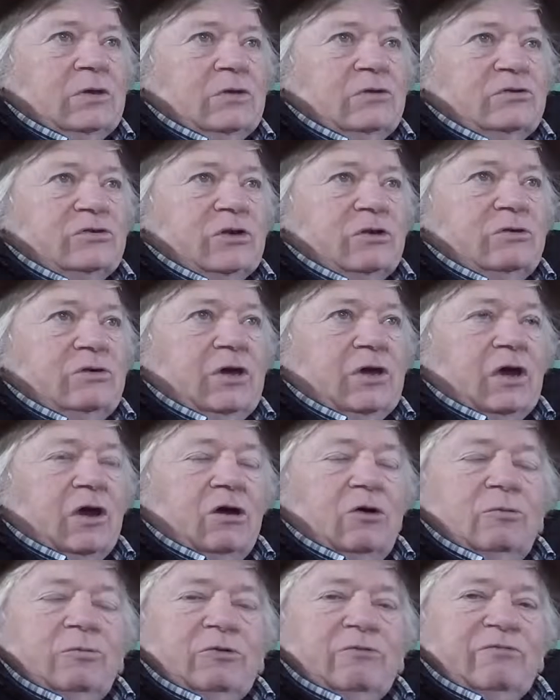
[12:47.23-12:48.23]
So yeah, I
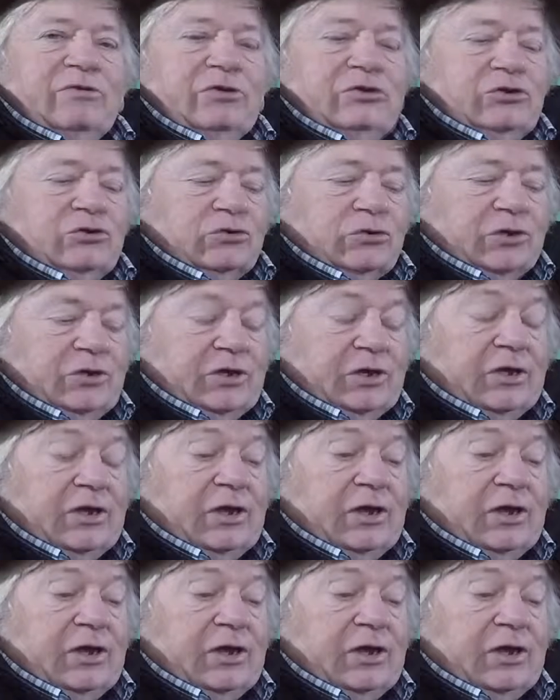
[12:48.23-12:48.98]
hope you've enjoyed it,